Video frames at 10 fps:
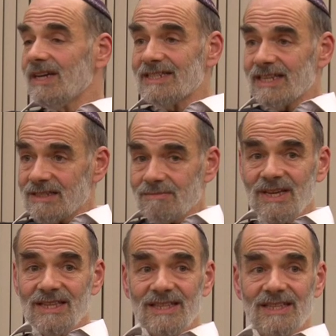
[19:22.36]
It doesn't
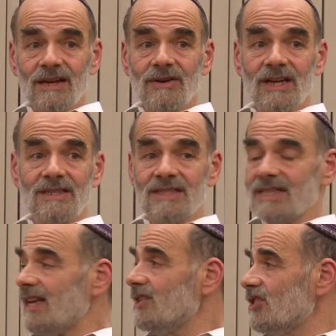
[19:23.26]
mean that there aren't
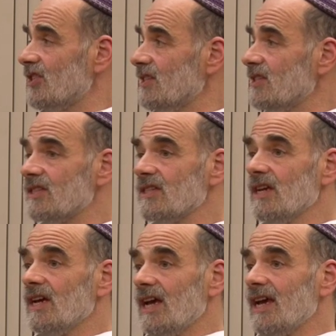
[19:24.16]
tensions.
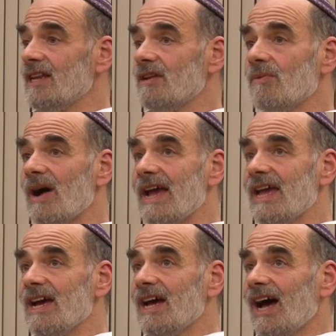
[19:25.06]
And in a
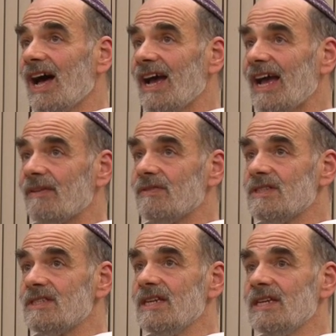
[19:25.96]
way, I haven't
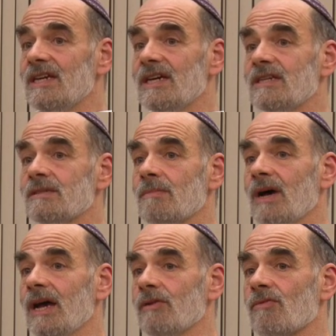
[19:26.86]
seen it as
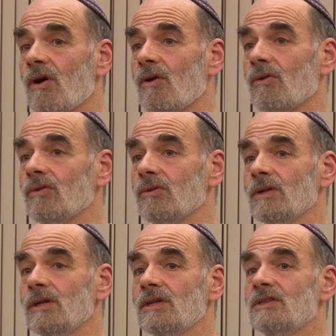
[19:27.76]
my role
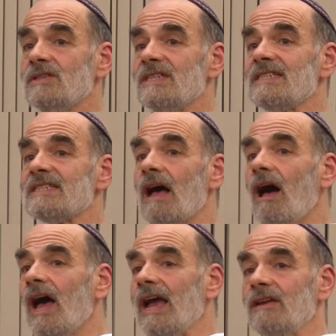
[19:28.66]
to
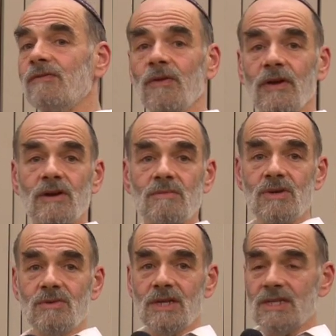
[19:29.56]
decide for the
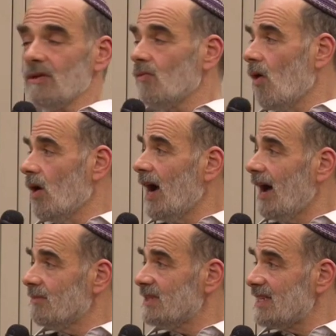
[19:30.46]
community what
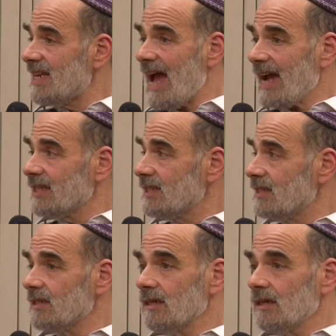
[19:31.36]
comes
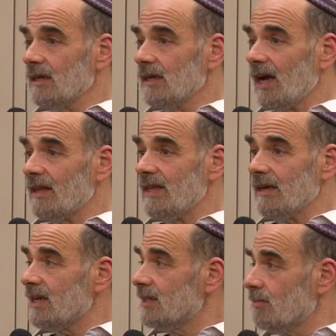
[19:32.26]
next. I
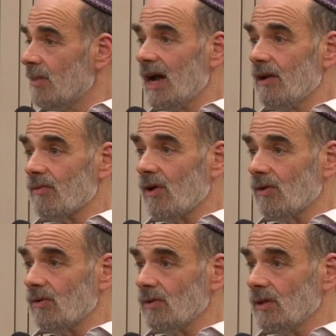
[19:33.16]
think it's my
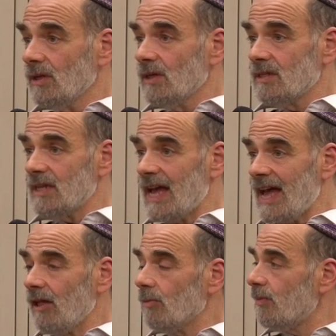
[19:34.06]
role to
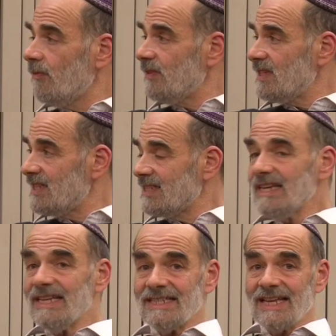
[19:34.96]
help
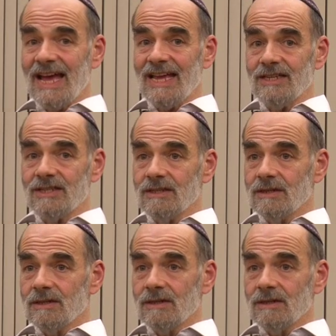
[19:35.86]
facilitate